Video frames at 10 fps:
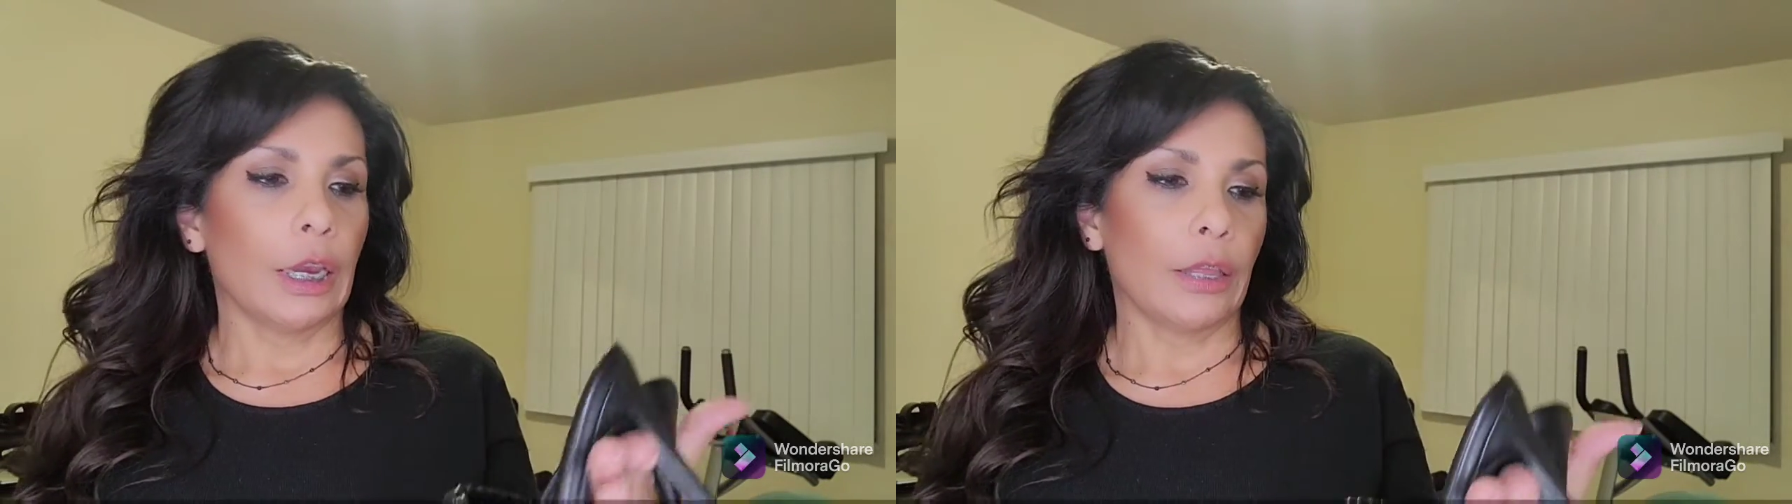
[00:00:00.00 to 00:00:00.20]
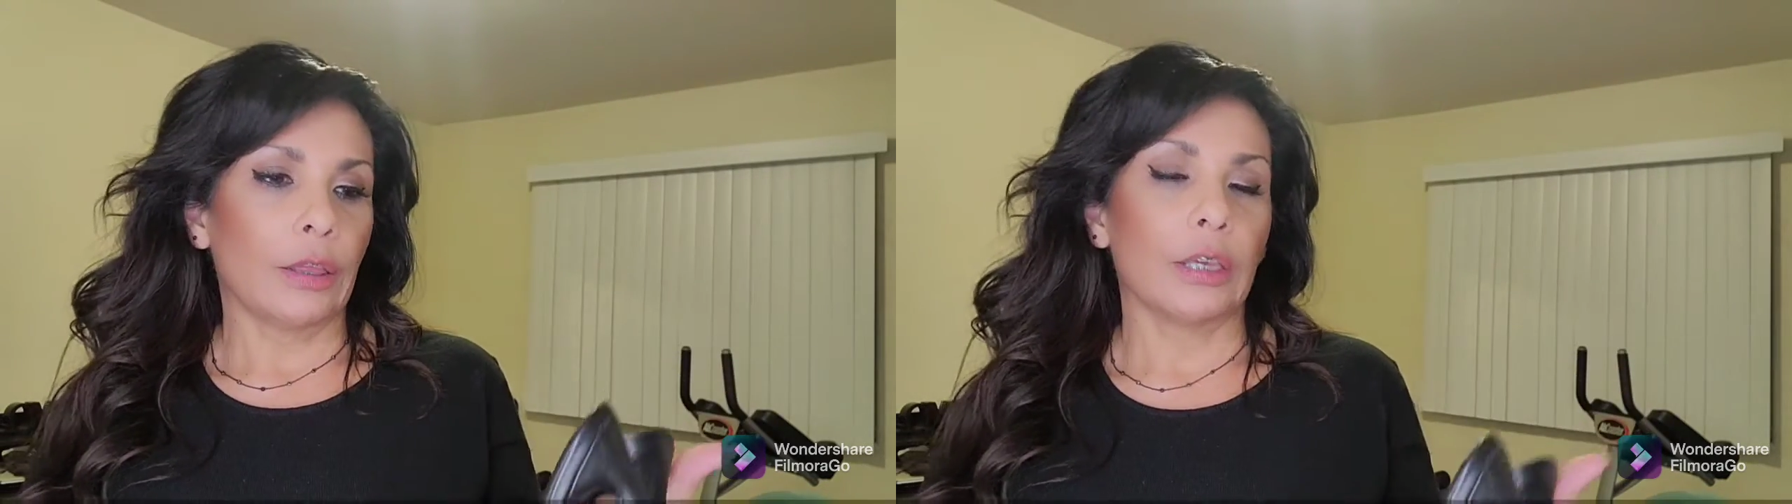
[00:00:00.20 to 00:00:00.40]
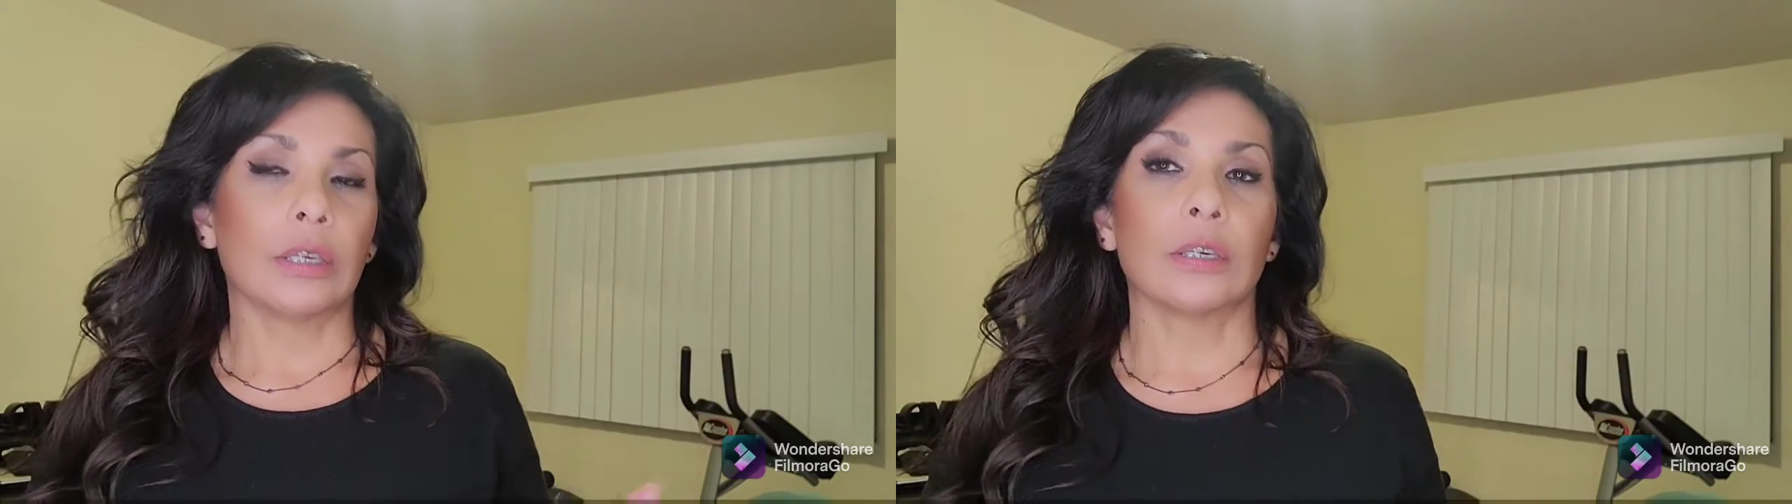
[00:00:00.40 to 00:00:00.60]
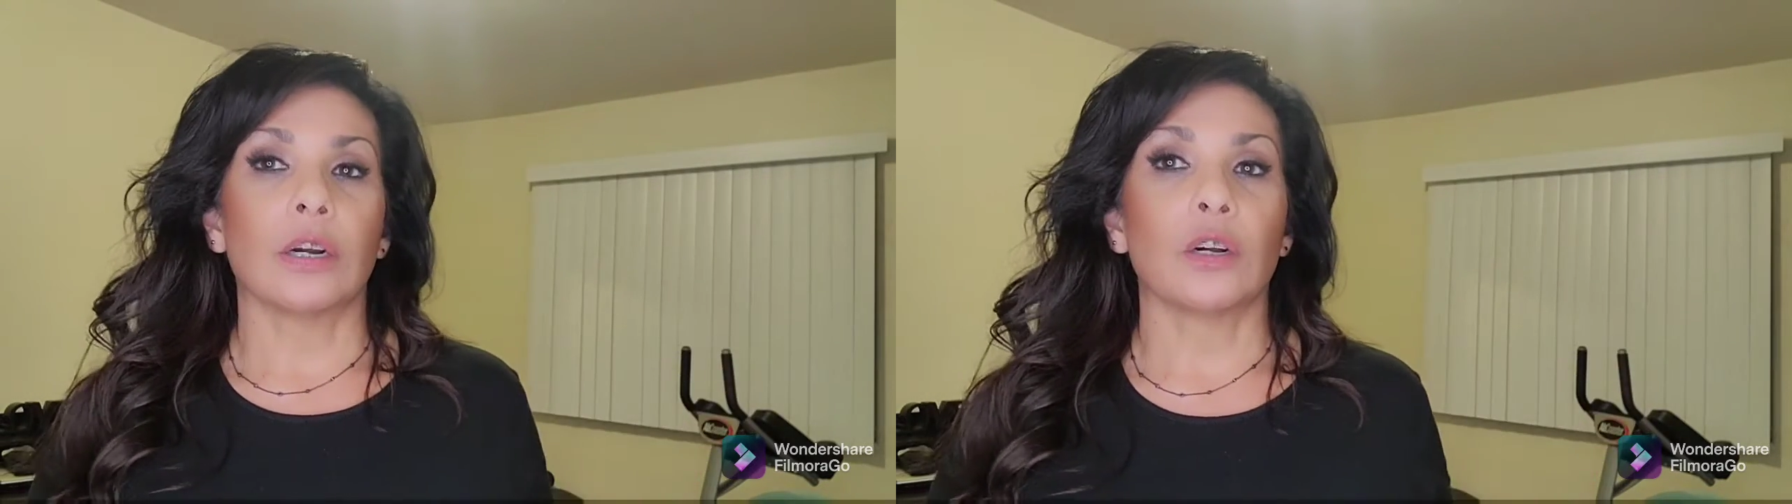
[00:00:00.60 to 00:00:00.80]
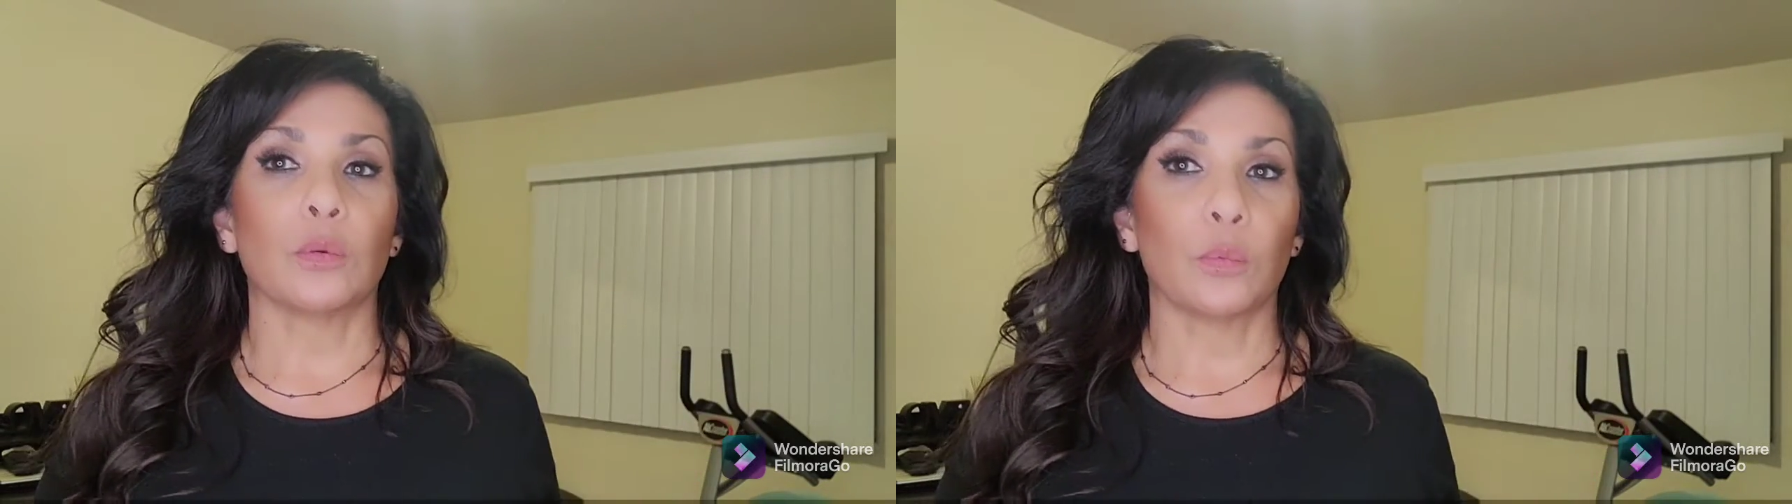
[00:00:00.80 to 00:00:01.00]
And these
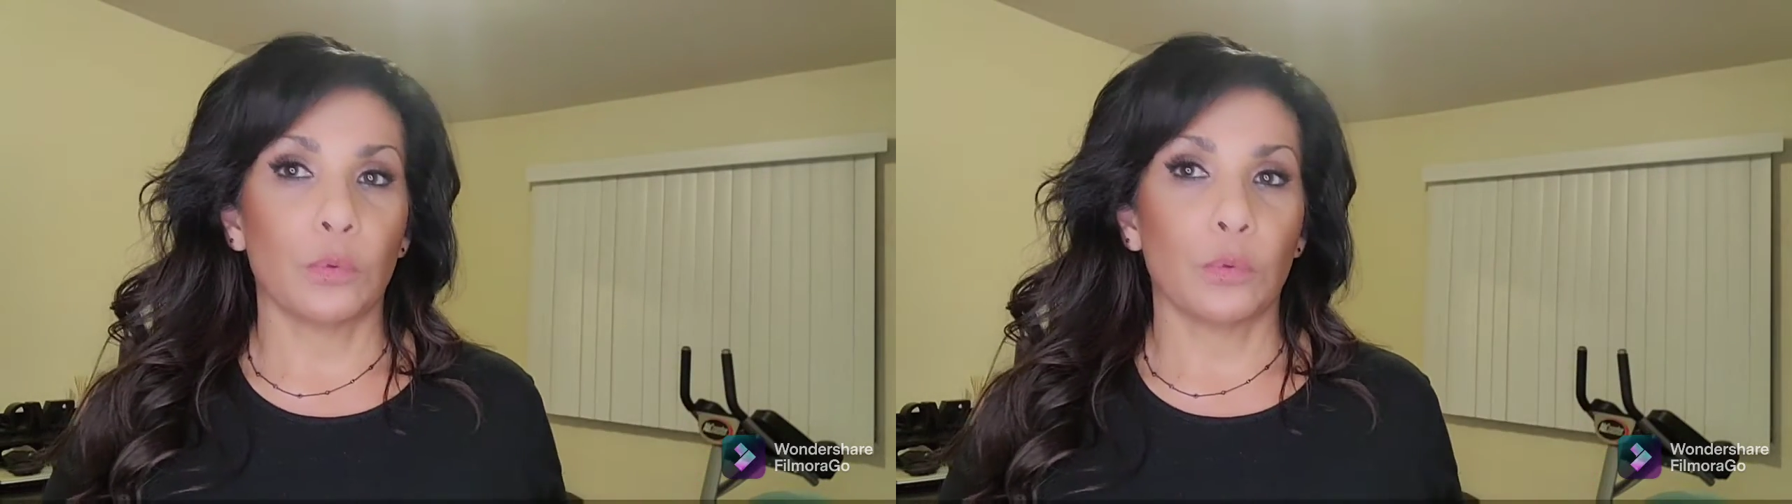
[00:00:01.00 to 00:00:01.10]
are